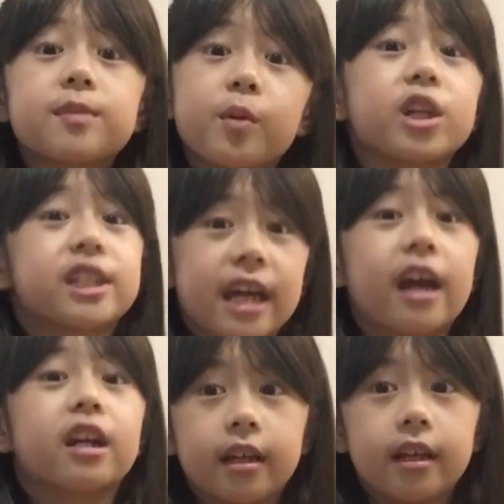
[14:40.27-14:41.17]
So what's
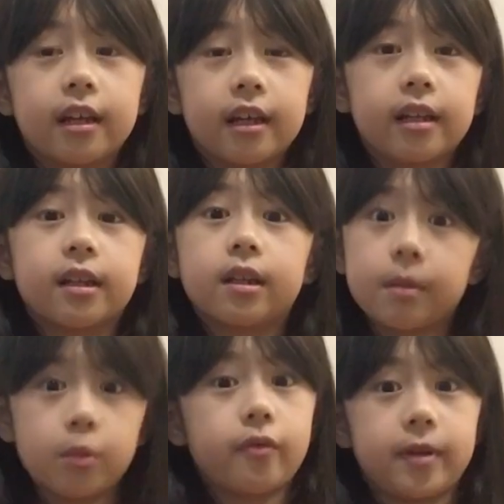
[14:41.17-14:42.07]
more scary is
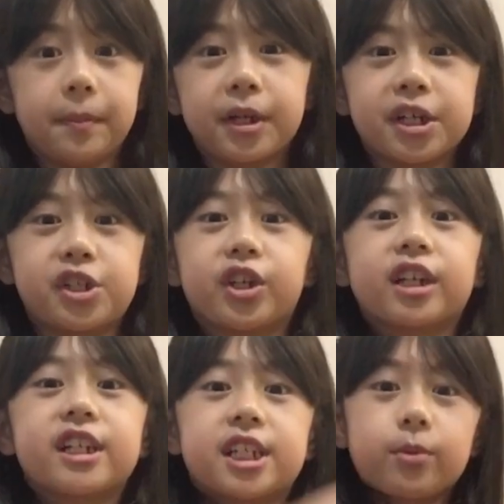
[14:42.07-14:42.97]
in the movie
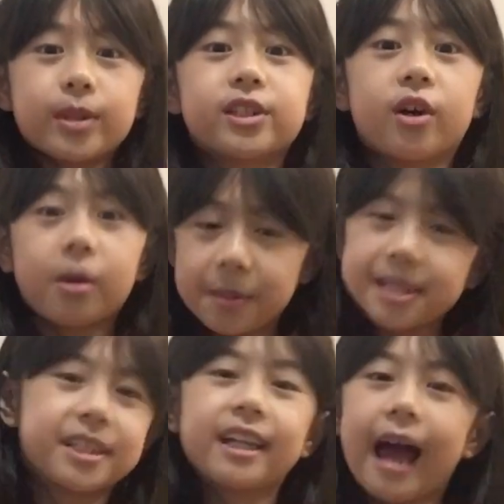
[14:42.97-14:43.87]
because you're gonna see
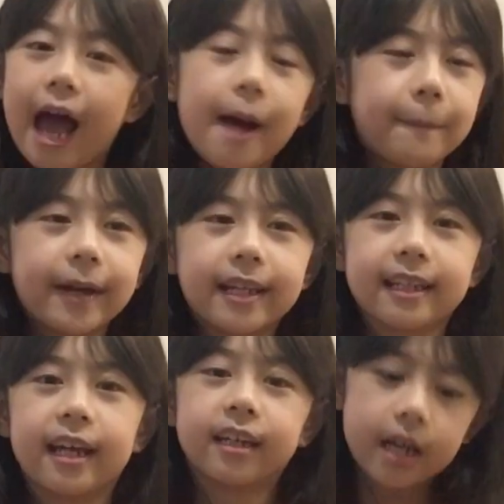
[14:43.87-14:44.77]
what's always gonna
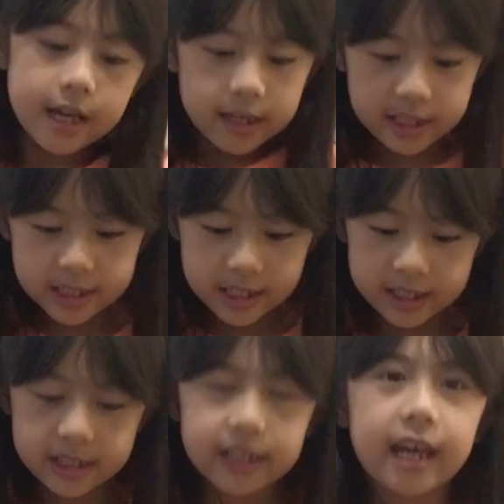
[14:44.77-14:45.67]
happen. Like
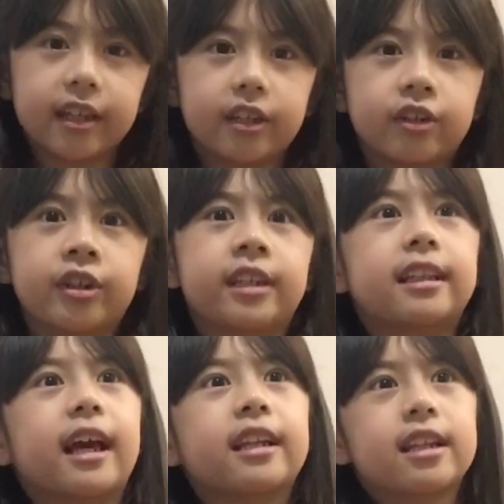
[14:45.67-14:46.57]
it says here, like
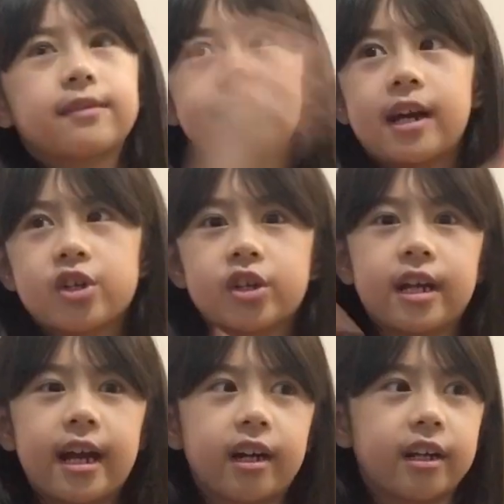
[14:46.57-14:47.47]
the green light that's
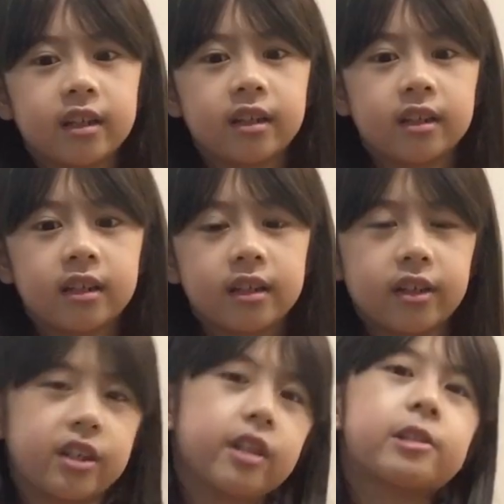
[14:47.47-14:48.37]
flashing on Harry.
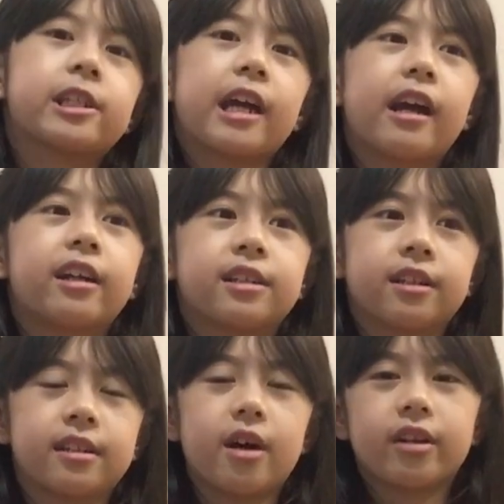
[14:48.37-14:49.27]
hurt
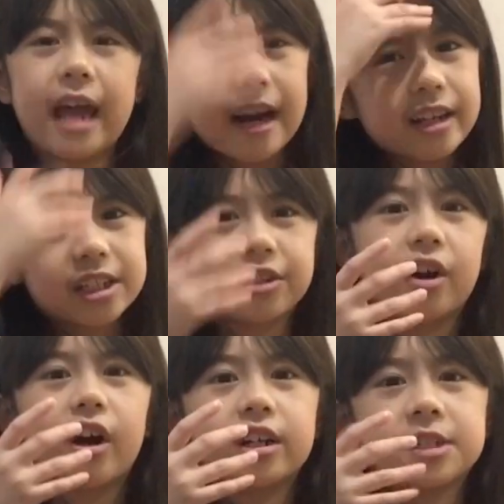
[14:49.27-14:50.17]
on
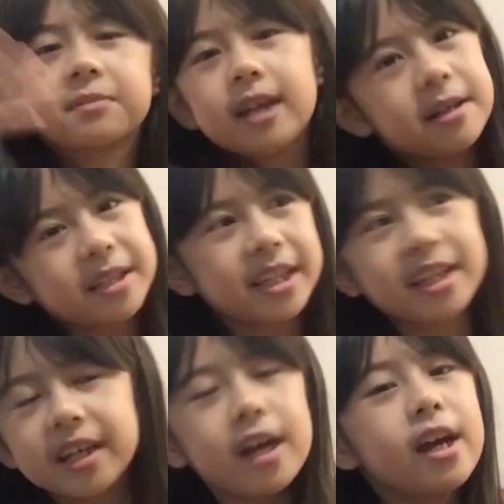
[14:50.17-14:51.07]
Harry's scar
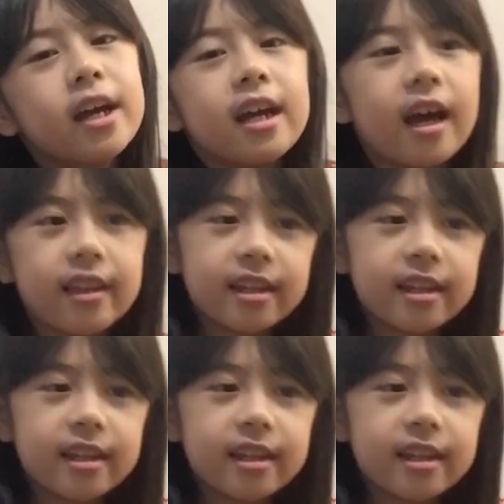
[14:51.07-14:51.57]
sometimes, I think.